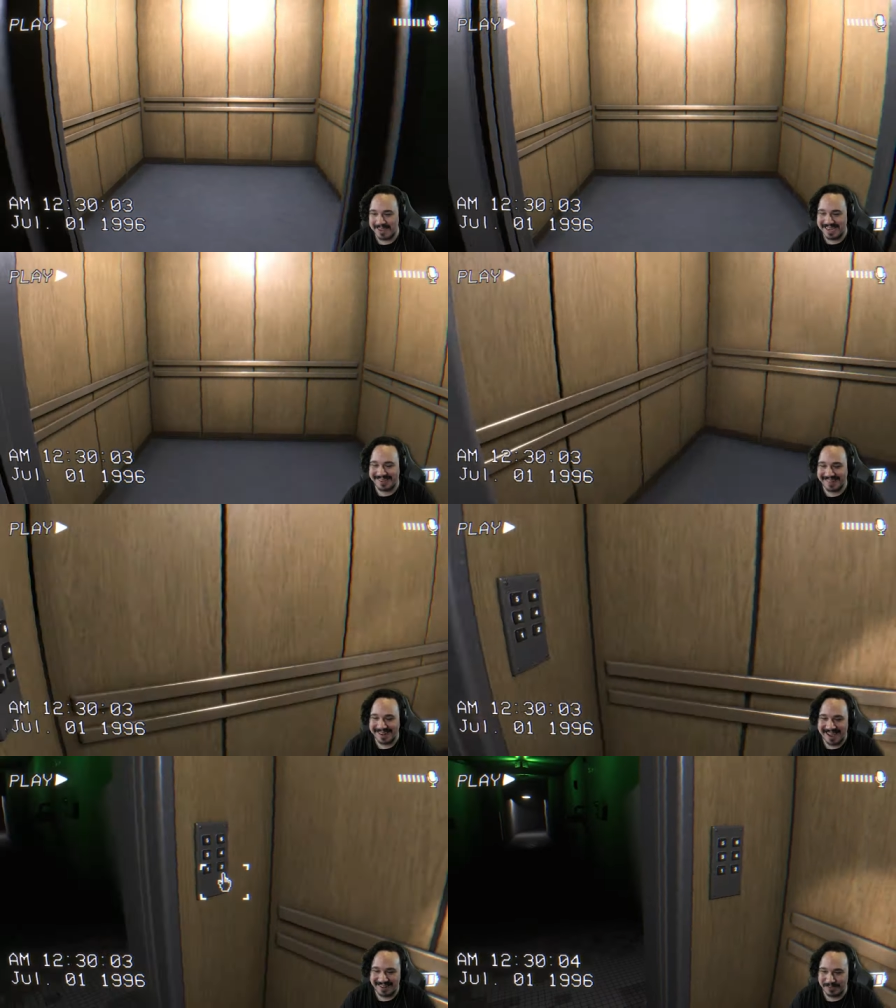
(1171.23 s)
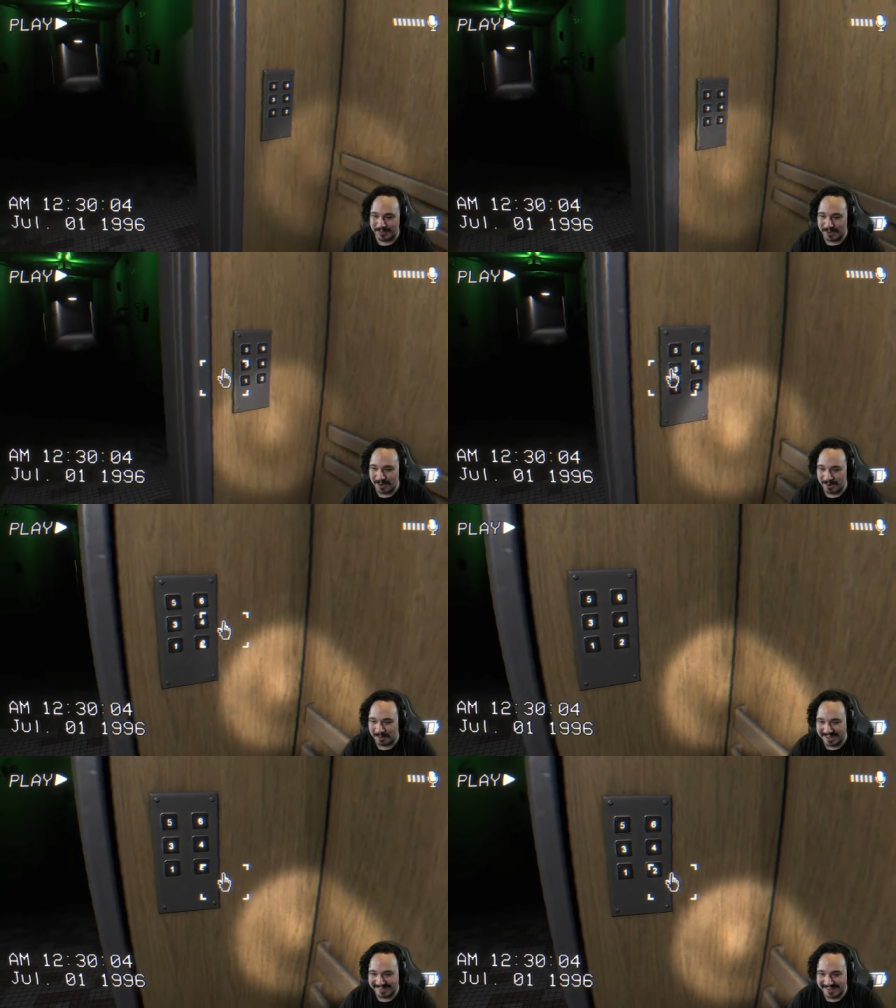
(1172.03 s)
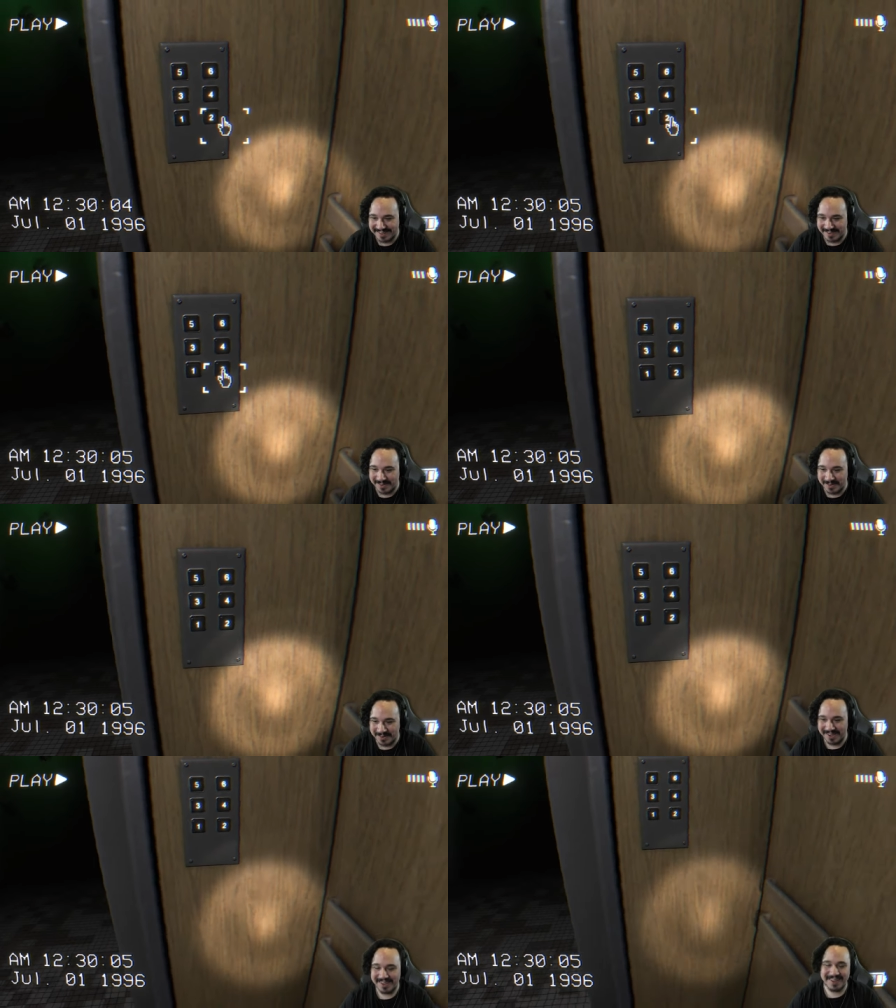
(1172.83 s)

me to the next floor. What is it, two?